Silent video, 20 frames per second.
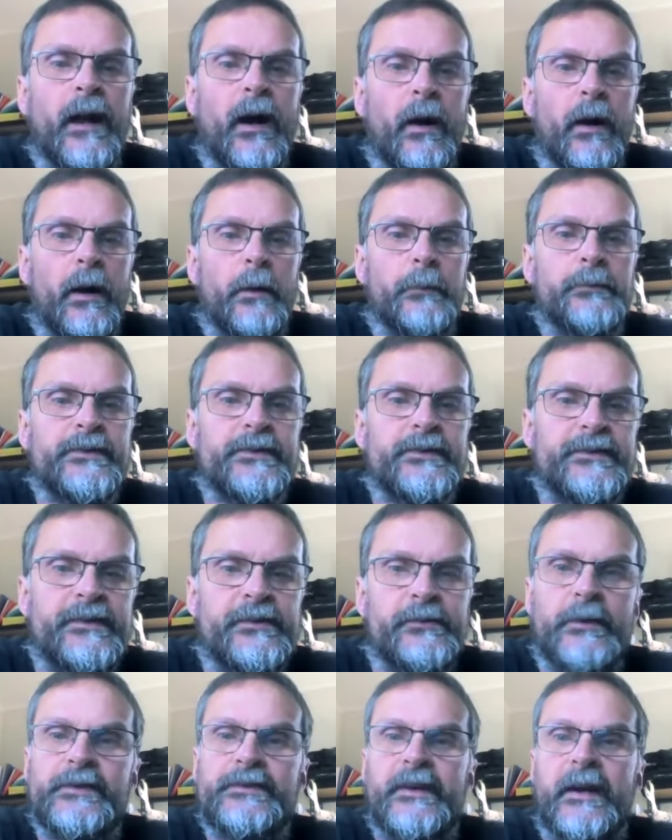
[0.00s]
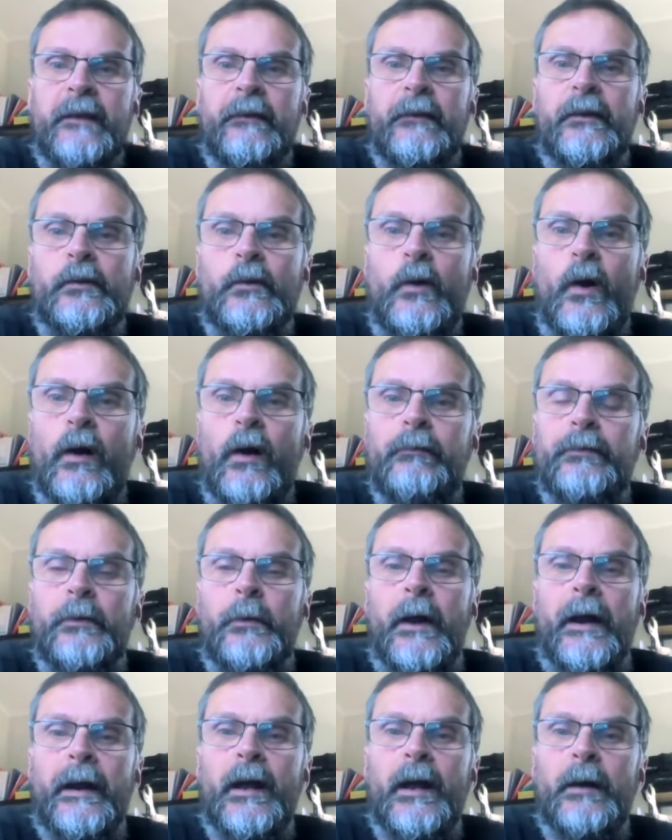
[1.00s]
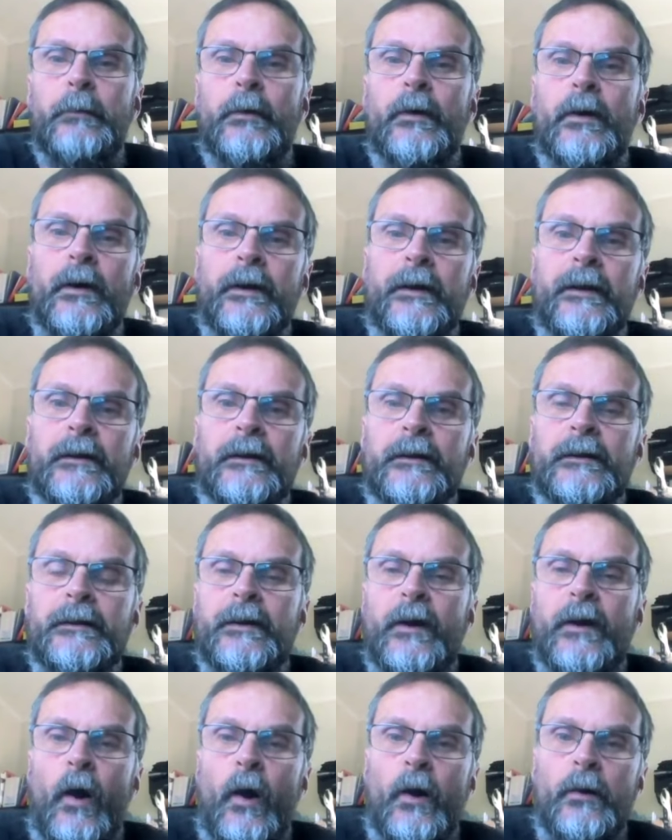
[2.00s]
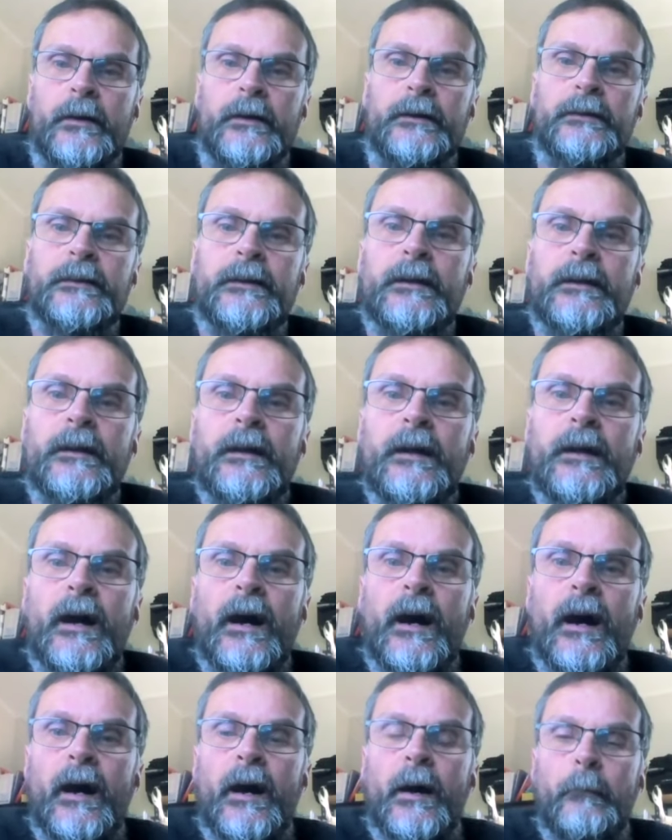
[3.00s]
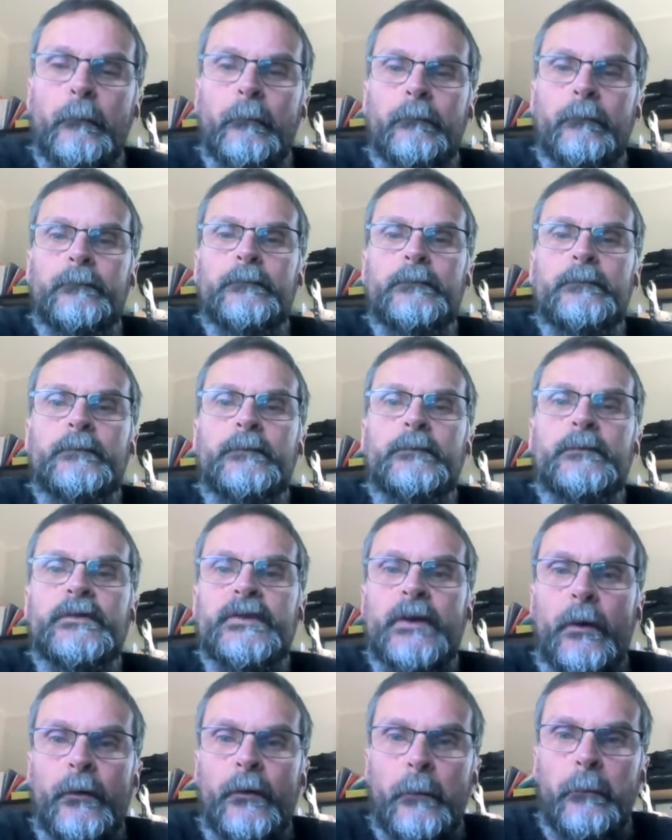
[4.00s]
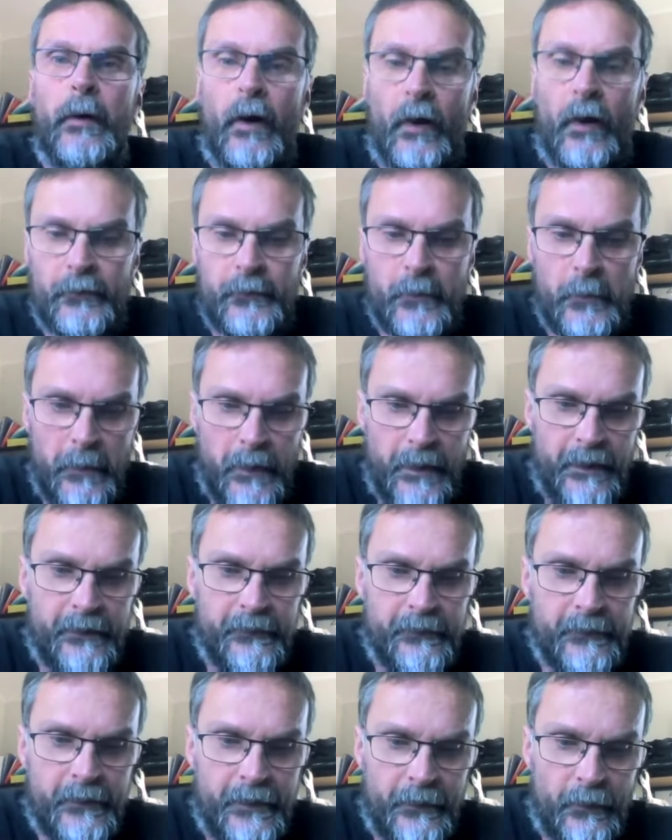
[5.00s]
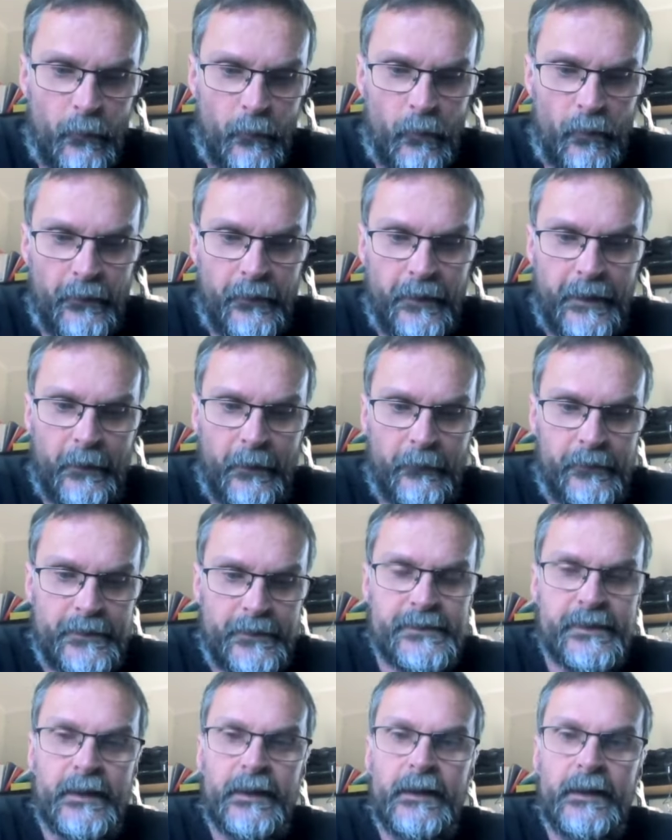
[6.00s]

I was just interested in the graph you had up earlier, Kara, um, yeah. showing the parts per million in the Auckland houses.